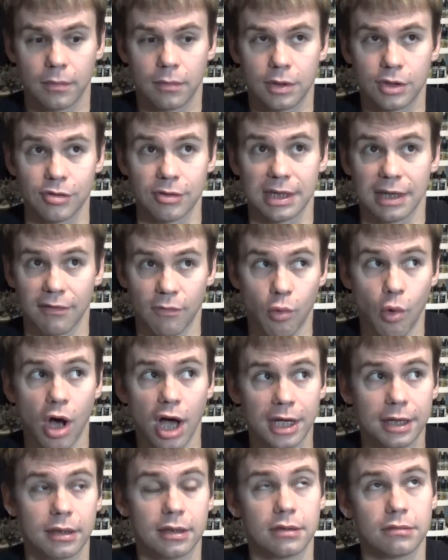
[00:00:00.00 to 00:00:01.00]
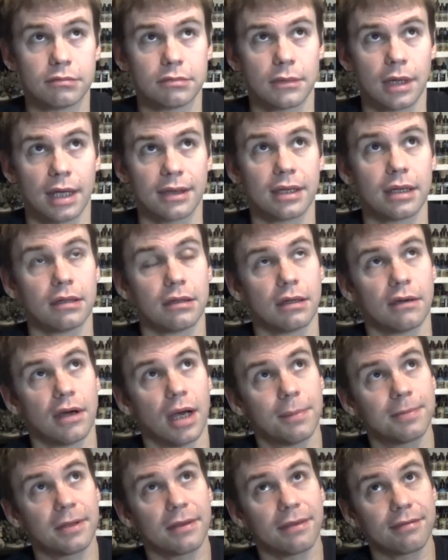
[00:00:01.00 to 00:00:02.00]
You can give one, I think,
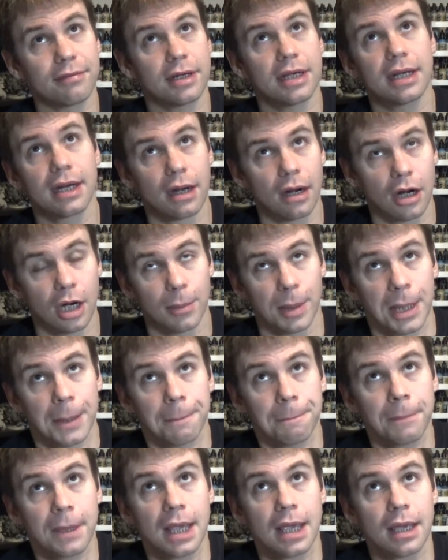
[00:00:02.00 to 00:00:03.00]
up to 3 in an army.